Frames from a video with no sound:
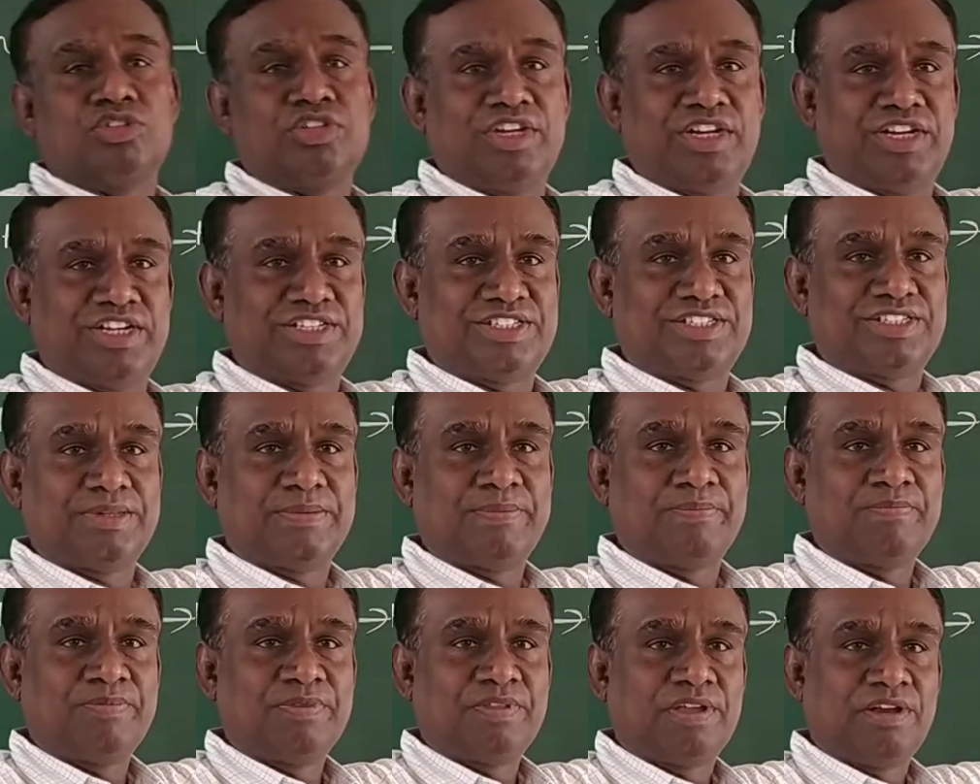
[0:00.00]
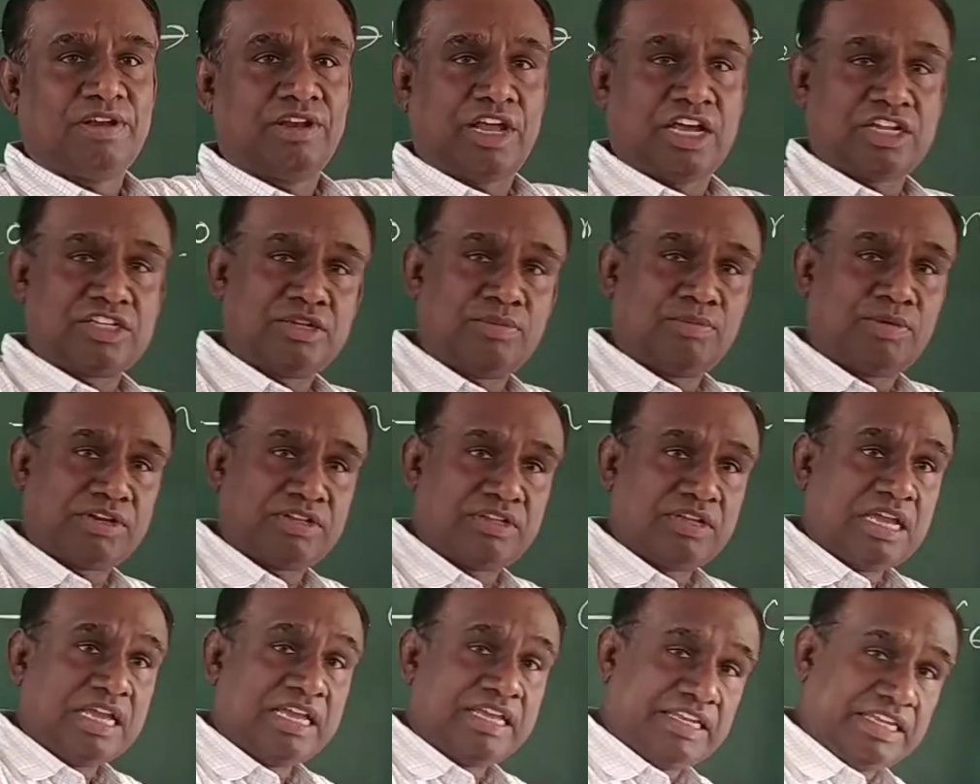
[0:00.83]
units. Large number,
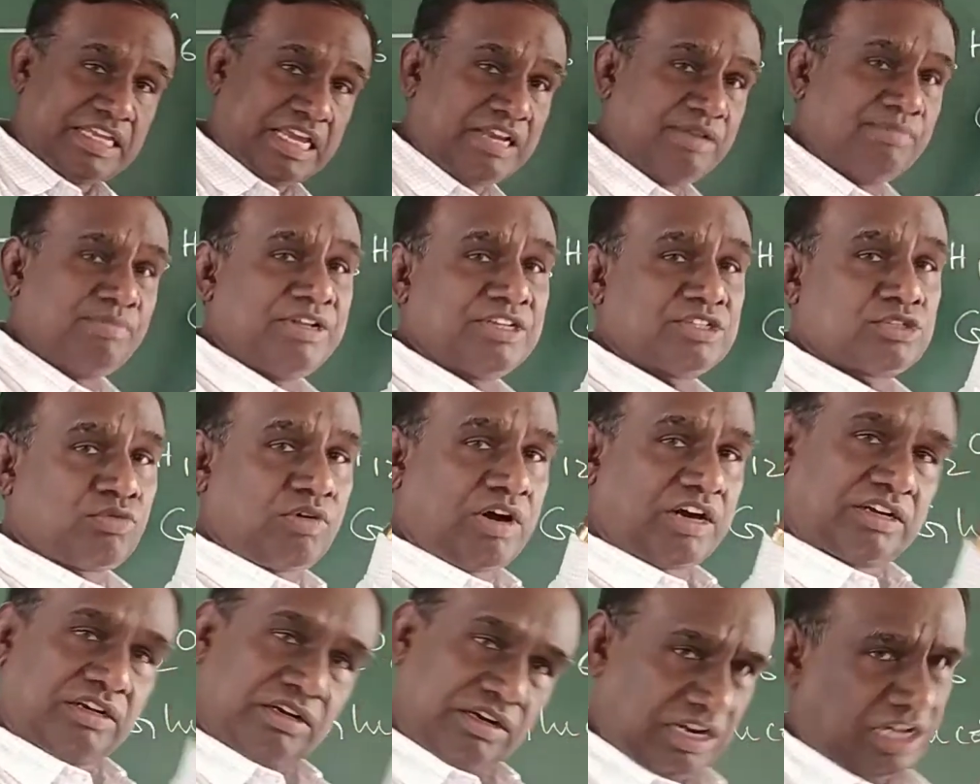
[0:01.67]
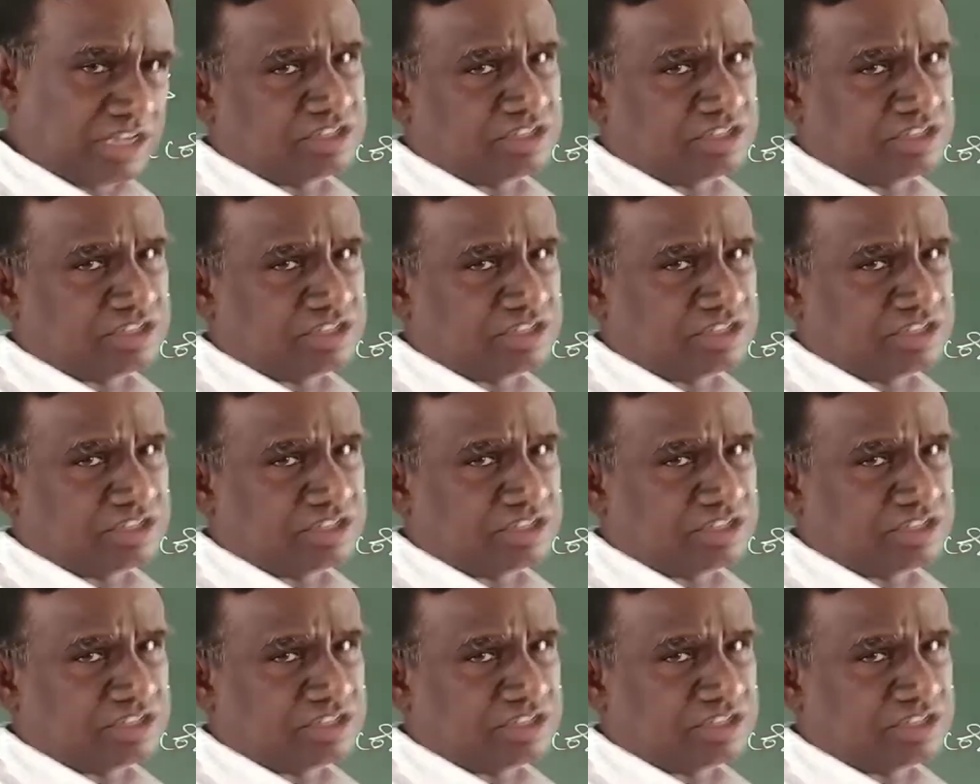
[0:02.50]
N means what? Large